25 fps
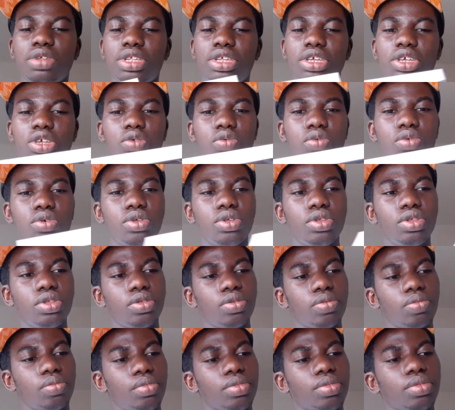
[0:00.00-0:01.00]
this one.
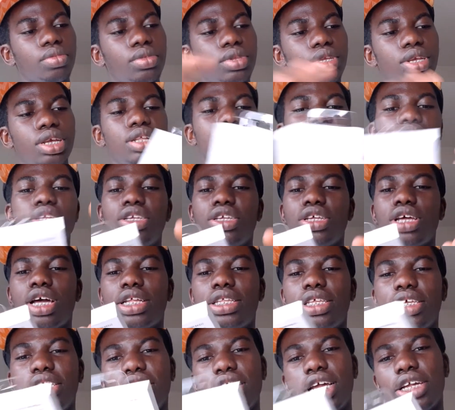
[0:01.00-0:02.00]
I
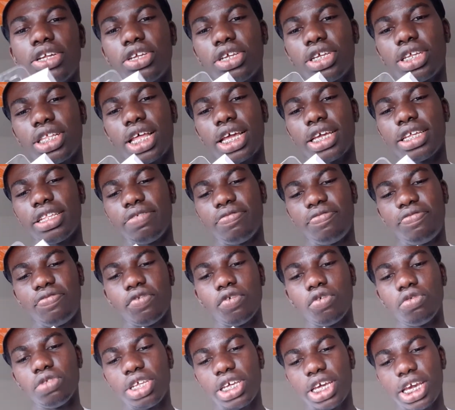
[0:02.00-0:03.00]
think I just like the
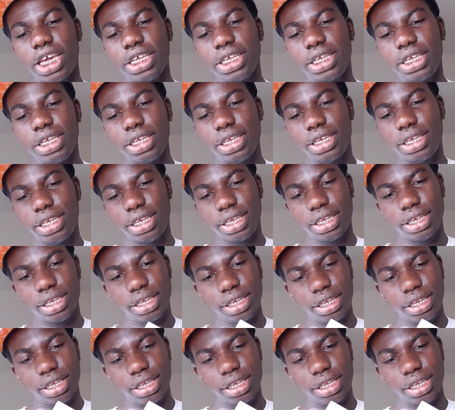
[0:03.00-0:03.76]
phone cases.